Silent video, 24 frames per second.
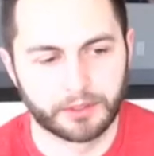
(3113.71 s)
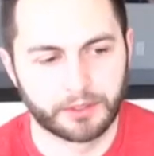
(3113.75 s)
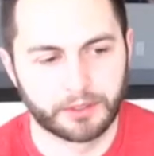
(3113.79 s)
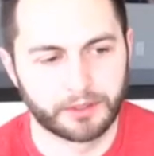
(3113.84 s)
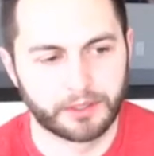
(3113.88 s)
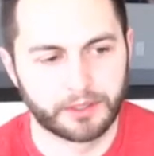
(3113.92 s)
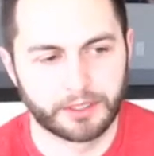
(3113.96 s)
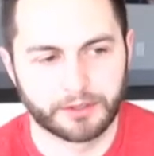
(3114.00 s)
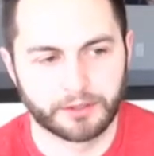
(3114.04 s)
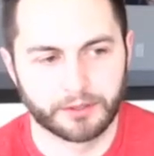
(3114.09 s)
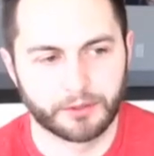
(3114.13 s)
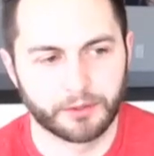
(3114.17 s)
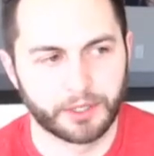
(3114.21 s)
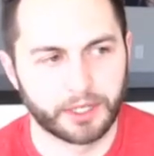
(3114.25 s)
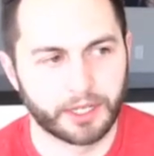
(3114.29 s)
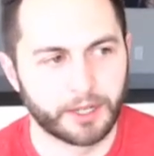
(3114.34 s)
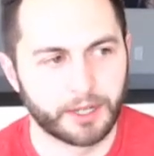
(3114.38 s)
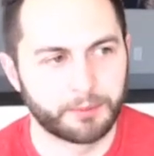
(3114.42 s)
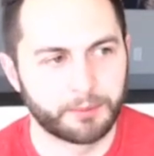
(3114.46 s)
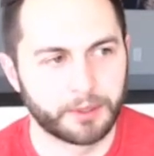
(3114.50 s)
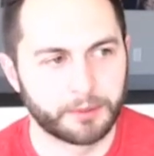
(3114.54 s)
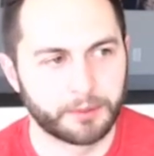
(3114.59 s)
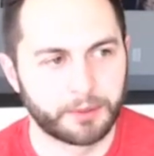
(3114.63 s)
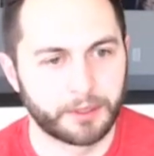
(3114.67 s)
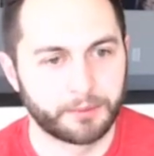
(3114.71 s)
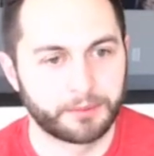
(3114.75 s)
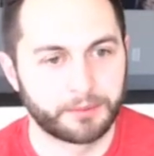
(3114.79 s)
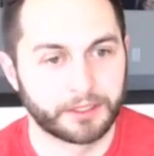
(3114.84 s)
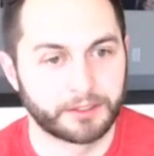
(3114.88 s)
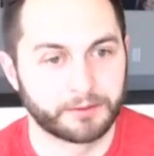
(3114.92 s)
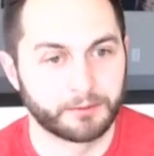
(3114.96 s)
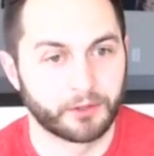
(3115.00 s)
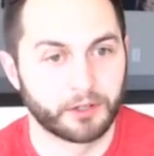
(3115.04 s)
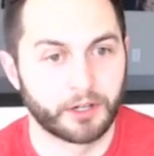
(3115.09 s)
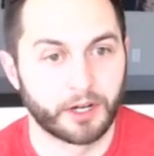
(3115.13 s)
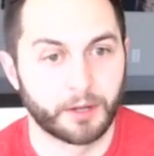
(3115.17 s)
things are going up, that's
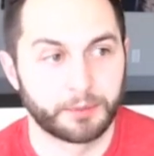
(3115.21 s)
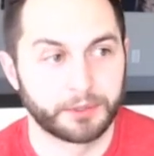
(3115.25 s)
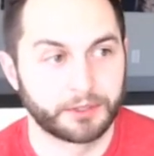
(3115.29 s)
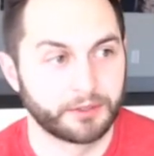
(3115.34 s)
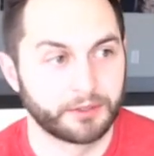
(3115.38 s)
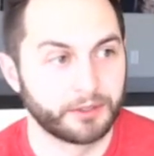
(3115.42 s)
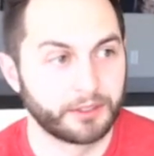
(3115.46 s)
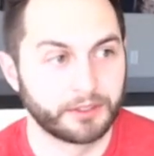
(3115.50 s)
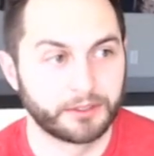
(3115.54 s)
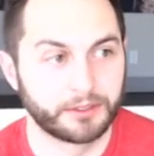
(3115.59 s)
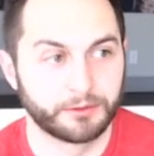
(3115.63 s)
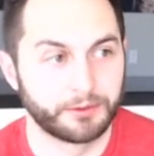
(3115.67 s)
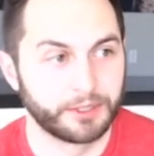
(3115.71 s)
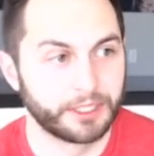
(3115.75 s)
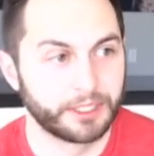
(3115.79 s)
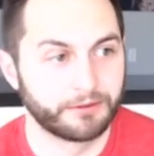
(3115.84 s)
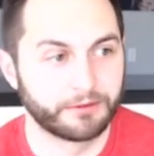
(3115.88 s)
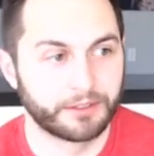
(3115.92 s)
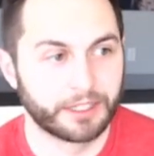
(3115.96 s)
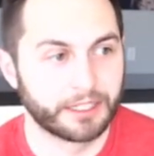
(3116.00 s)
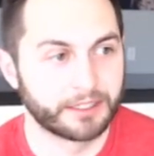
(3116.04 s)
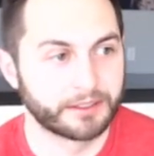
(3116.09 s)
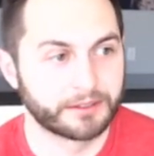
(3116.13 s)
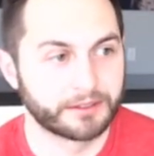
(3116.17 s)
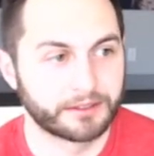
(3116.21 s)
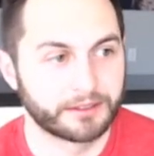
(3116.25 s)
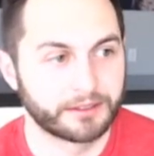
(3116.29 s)
more opportunity to reinvest.